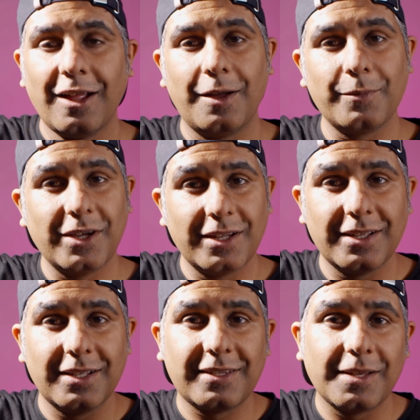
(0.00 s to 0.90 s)
I'm going to
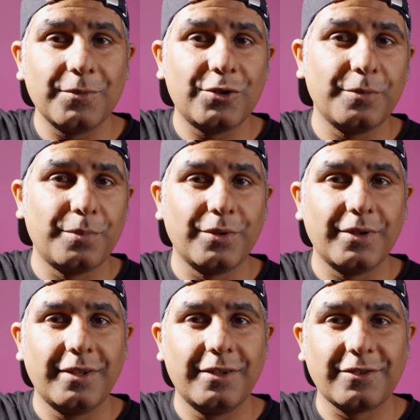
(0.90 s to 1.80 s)
attempt to put
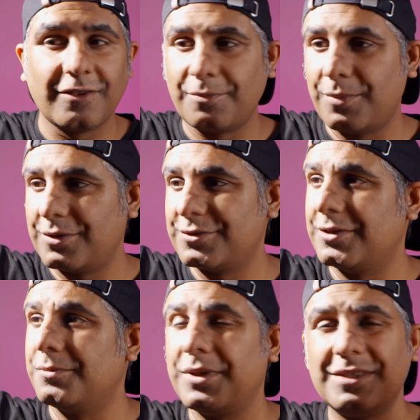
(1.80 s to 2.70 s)
the softbox
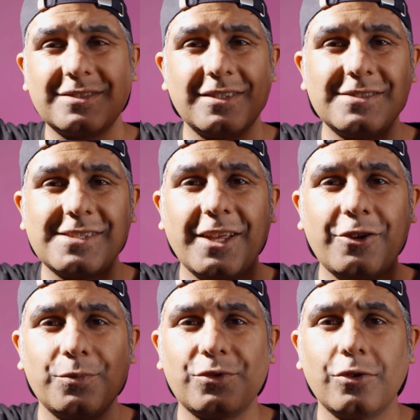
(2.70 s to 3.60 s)
on, but it's going to take
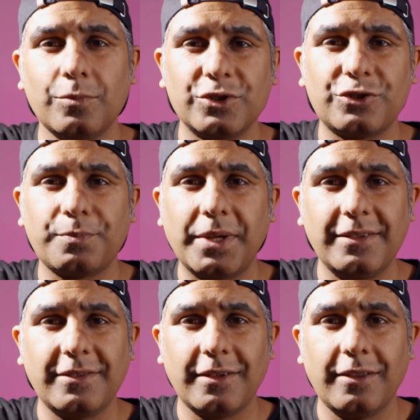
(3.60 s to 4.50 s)
up so much
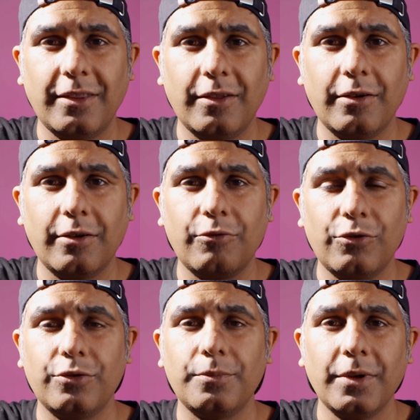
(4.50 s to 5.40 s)
space in the
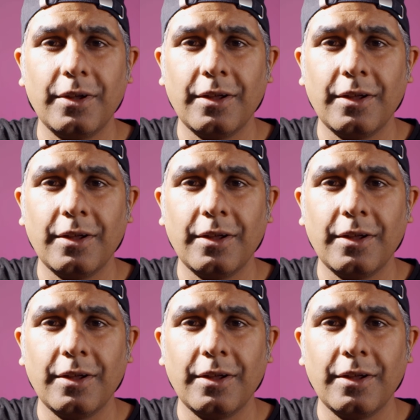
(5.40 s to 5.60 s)
room.